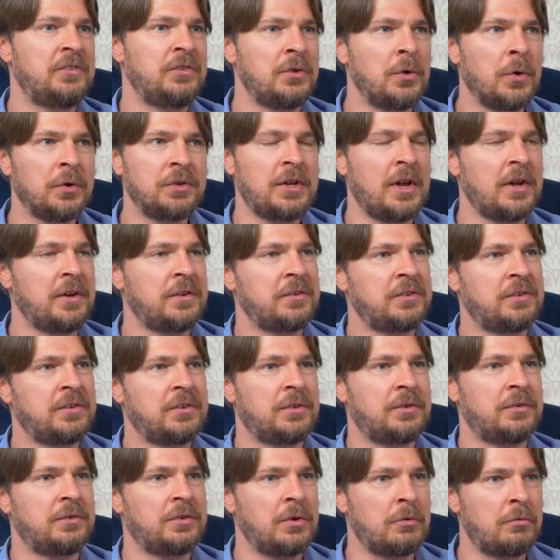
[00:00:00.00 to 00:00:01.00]
not that
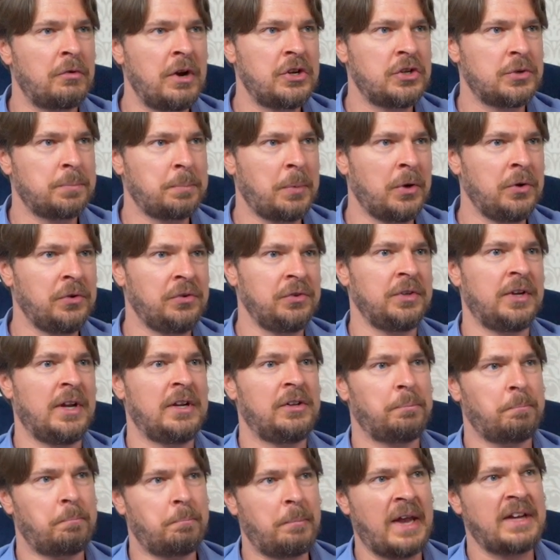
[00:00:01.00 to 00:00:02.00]
the rich person
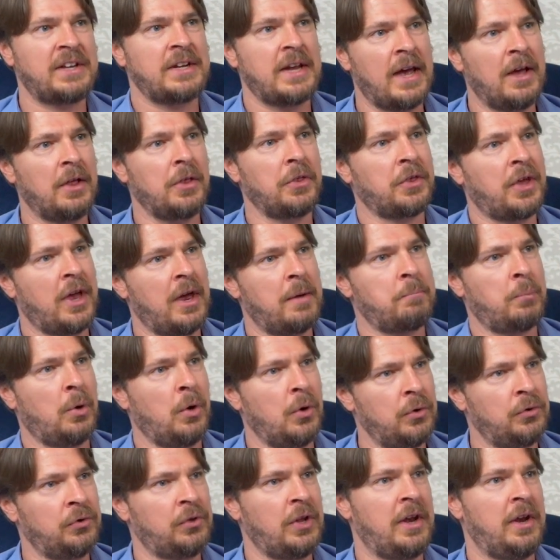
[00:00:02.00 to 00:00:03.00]
gets better healthcare
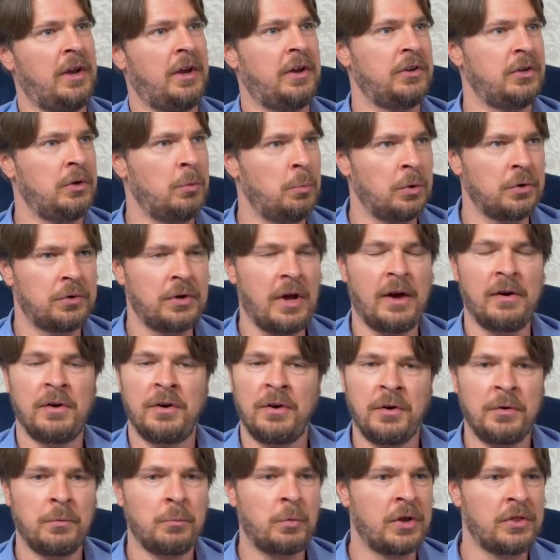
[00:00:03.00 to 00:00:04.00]
per se. You would,
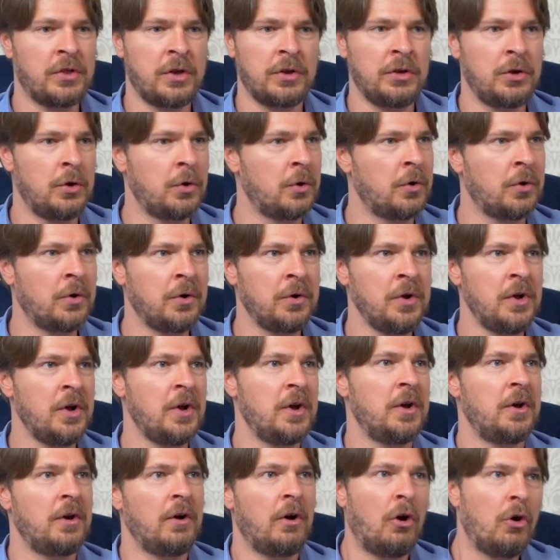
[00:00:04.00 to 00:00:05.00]
whether you're
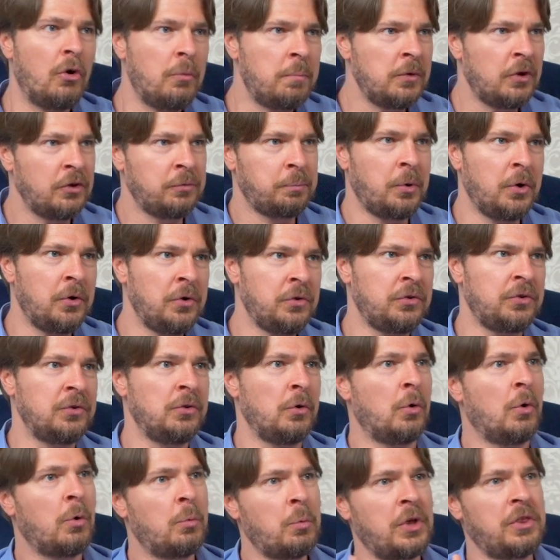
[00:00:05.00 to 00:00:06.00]
a homeless person
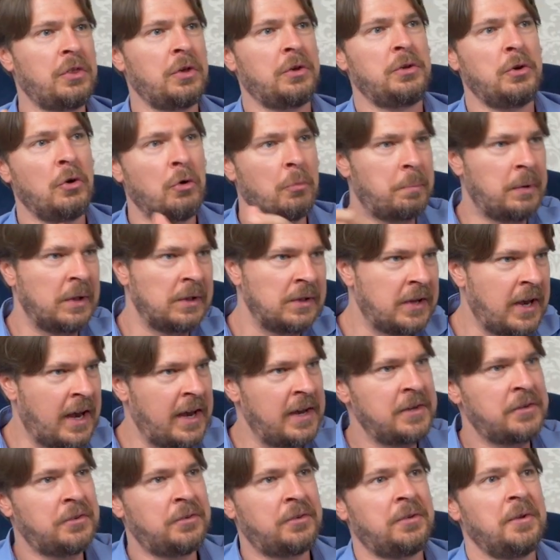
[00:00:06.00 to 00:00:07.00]
or whether you're Bill
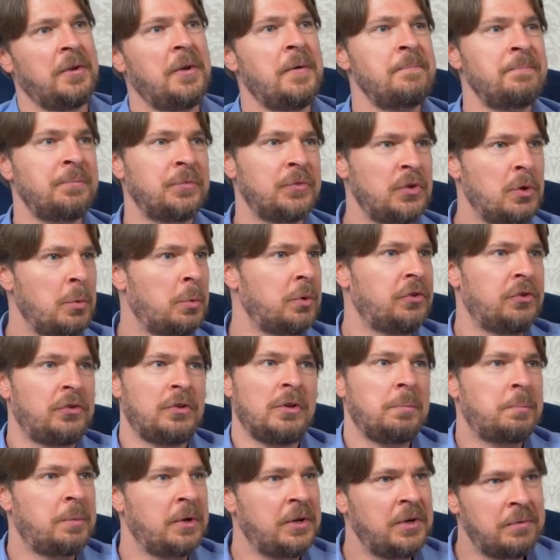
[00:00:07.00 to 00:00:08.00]
Gates, you would
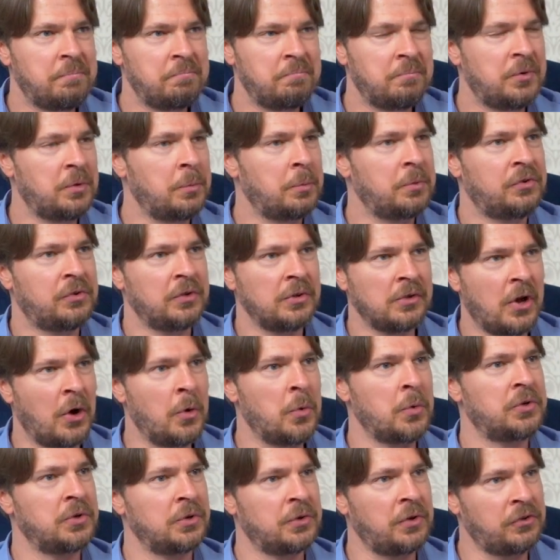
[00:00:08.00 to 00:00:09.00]
still
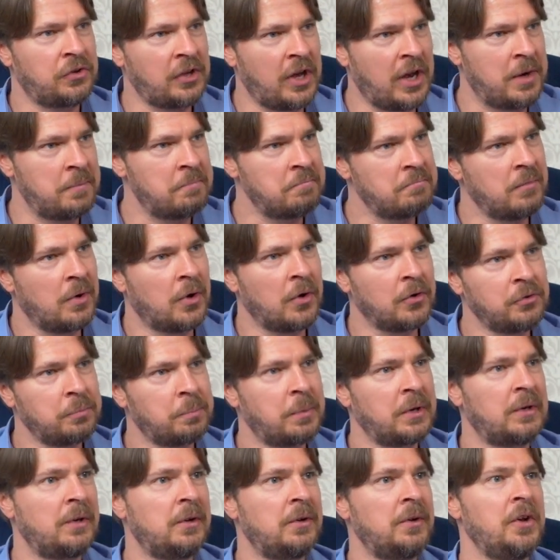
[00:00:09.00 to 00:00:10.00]
go to the same
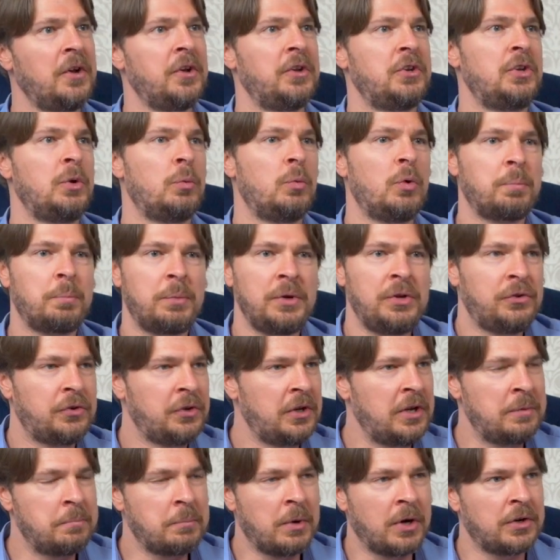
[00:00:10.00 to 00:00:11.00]
hospital. You would be
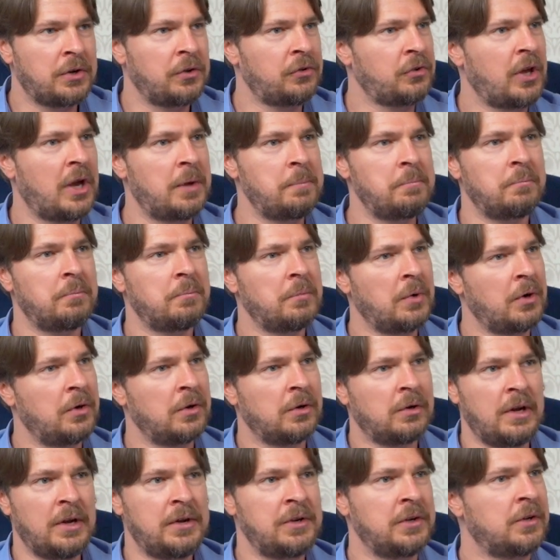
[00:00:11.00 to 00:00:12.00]
seen by the same
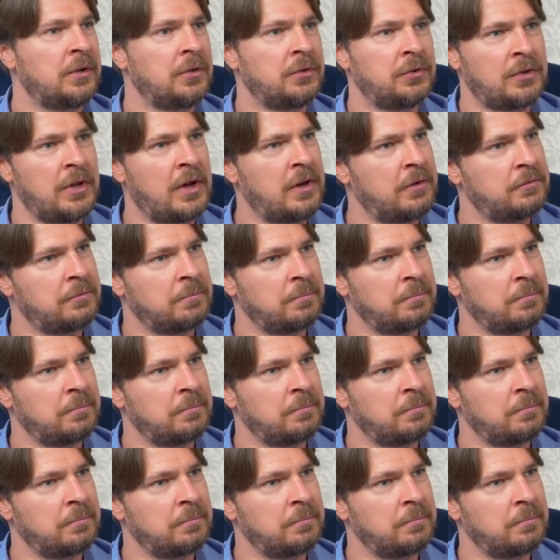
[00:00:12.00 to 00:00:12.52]
clinical staff.